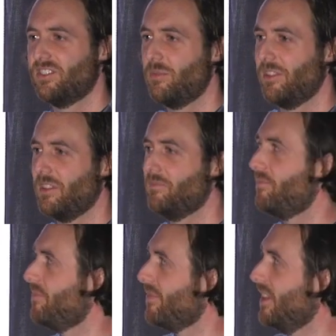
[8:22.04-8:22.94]
of something.
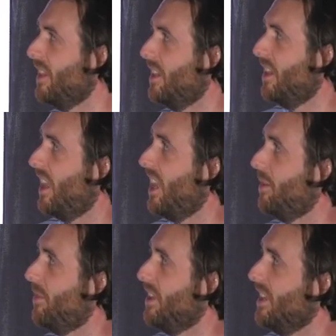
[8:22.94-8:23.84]

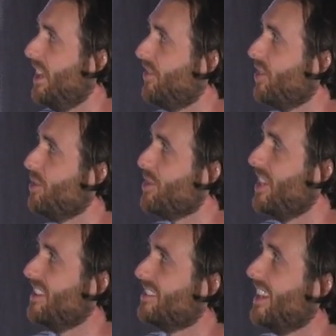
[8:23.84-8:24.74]
And so there were
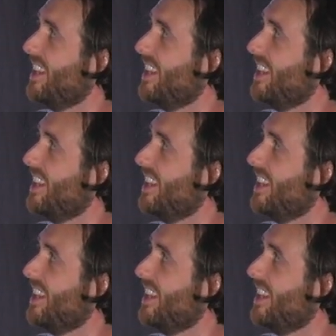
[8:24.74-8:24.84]
things